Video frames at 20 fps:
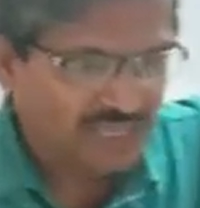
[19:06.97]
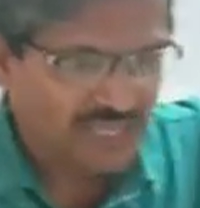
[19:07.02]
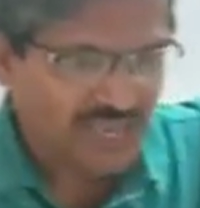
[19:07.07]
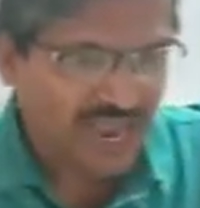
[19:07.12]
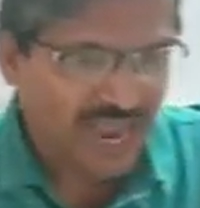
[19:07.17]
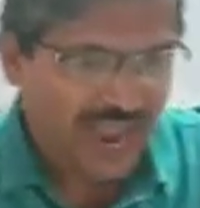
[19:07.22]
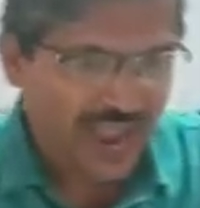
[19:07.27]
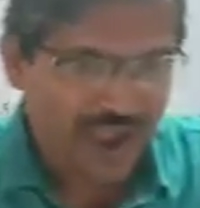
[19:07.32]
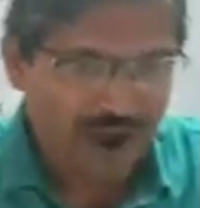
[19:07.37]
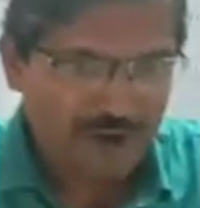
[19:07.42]
they
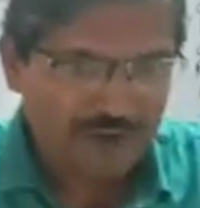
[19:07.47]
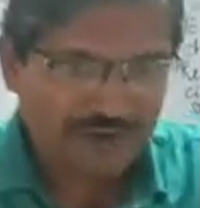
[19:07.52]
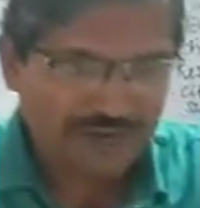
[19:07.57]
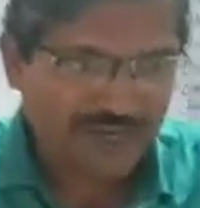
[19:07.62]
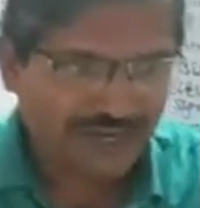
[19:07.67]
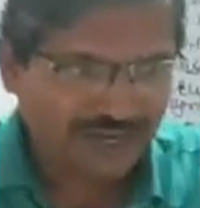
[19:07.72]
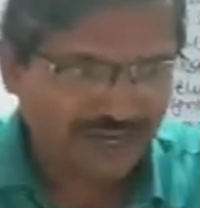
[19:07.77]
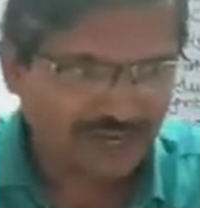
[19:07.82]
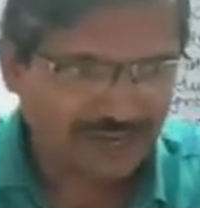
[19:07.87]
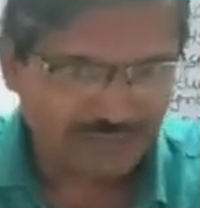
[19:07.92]
have
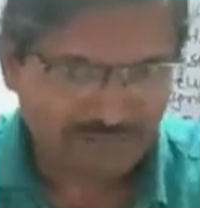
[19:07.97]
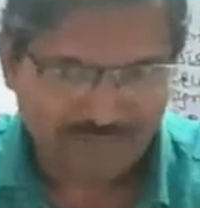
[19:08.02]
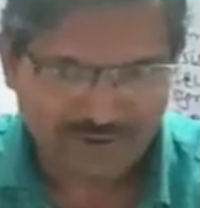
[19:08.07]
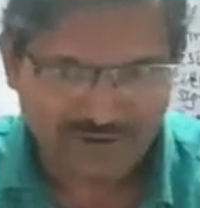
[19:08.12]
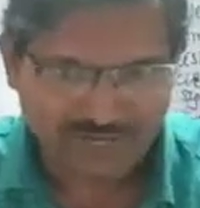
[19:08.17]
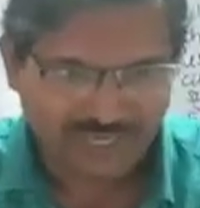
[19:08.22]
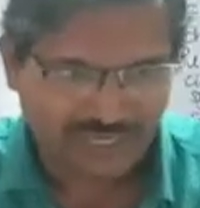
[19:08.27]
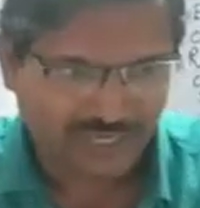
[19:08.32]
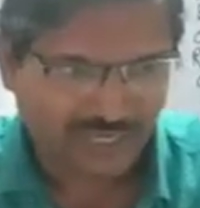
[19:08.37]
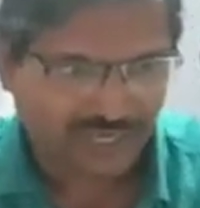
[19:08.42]
taken
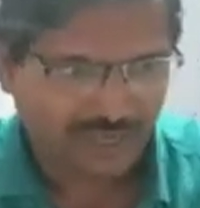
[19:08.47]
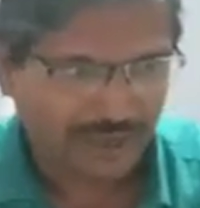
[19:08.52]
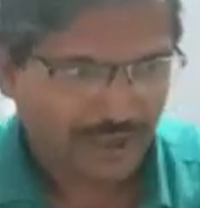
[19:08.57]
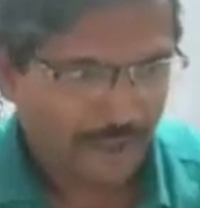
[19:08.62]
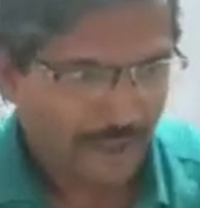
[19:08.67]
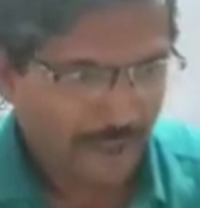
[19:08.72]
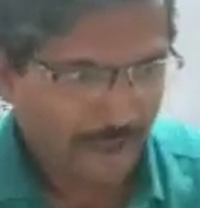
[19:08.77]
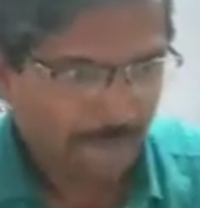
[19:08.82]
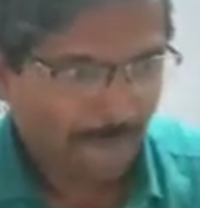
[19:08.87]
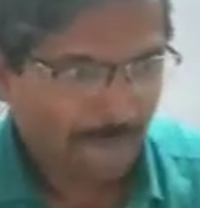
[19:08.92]
money.